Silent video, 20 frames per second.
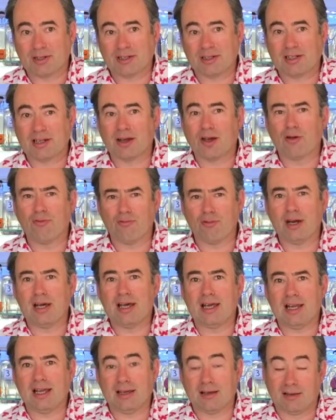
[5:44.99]
So
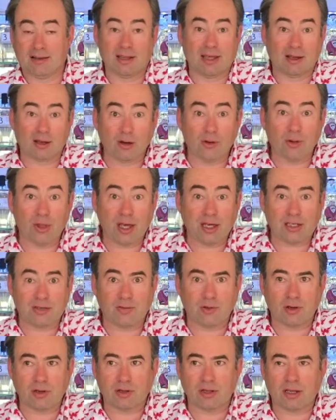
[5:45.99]
they're good things
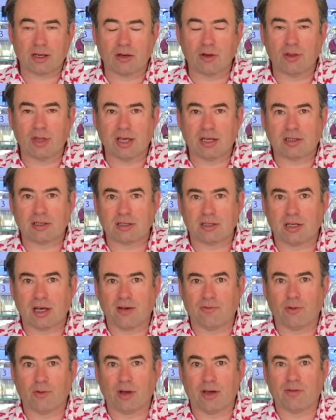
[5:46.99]
they're good things to serve if
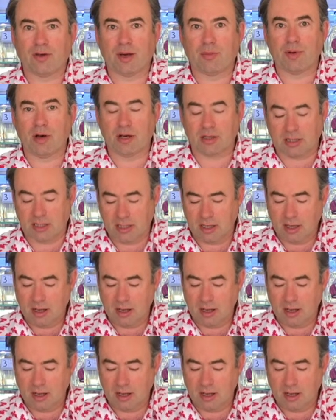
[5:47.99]
you're giving a party,